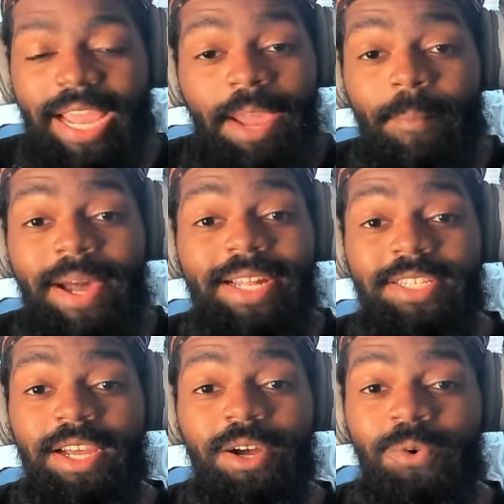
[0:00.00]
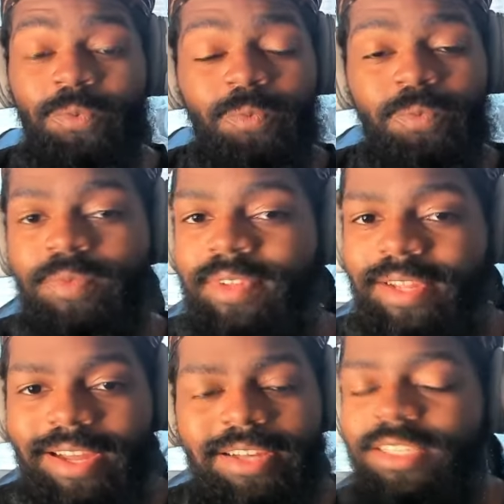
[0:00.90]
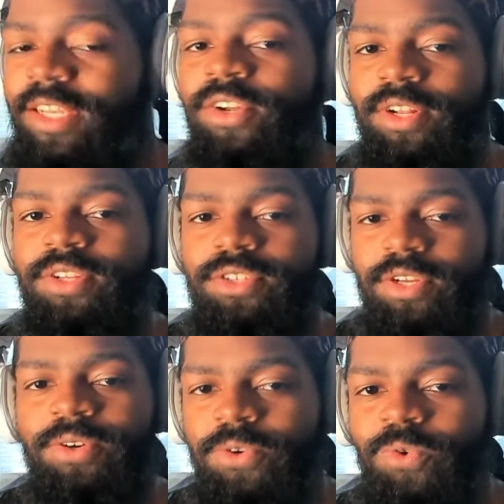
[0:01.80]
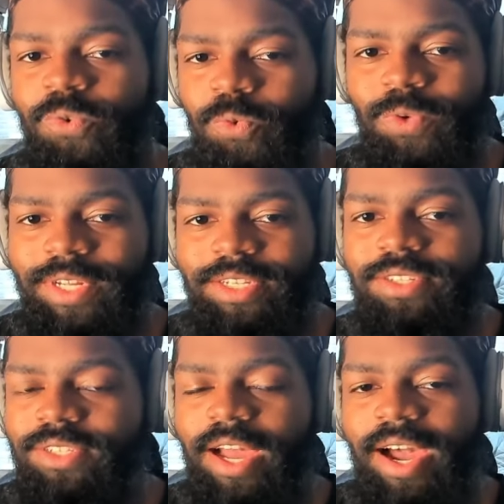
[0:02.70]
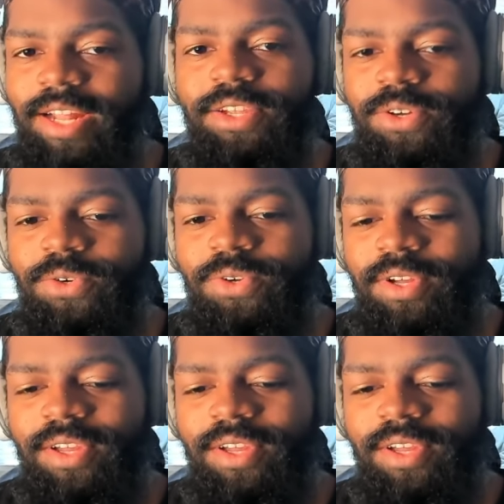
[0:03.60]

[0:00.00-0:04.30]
And mind y'all, us hearing the song with just the audio,